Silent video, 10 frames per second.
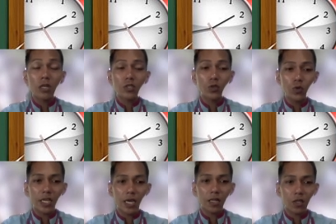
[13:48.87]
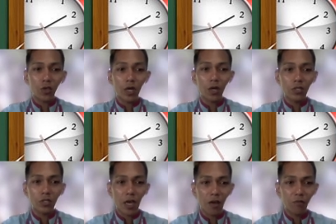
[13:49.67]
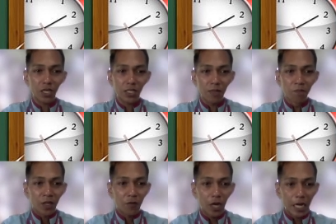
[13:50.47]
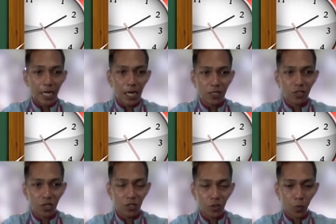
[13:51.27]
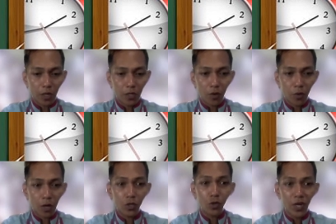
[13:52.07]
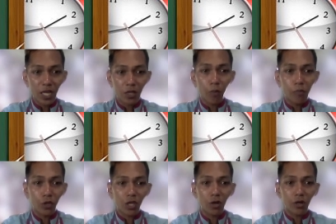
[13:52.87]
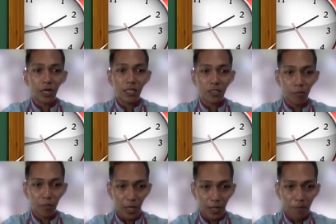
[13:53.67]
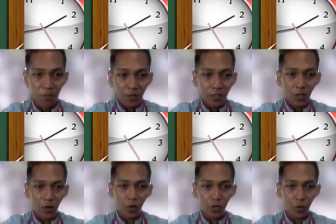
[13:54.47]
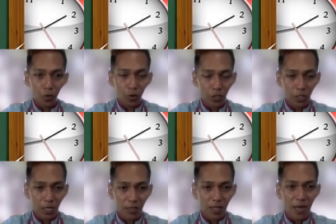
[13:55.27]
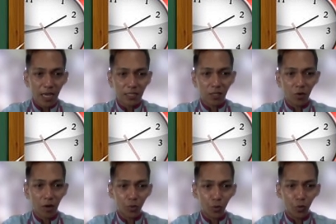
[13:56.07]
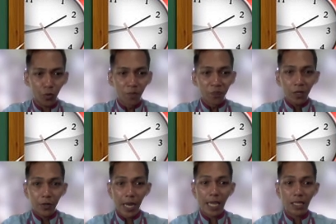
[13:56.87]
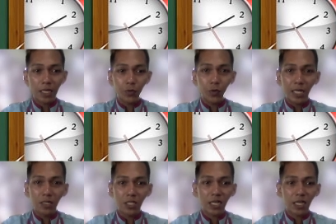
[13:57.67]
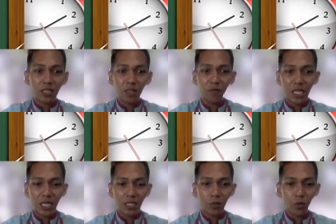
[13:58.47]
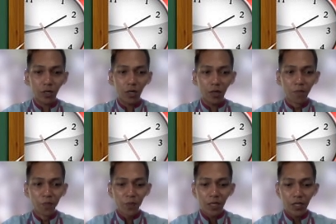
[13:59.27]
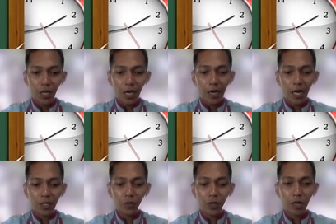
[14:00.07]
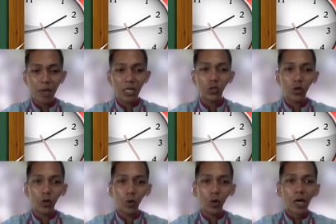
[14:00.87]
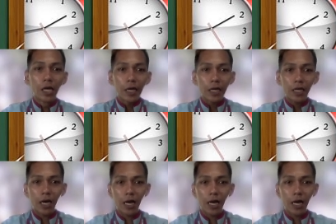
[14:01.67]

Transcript: Juliet, you can also have this following actions where you you need to put in your lesson plan. So you all, and then next you have to create a drills and activities where uh, you can measure uh,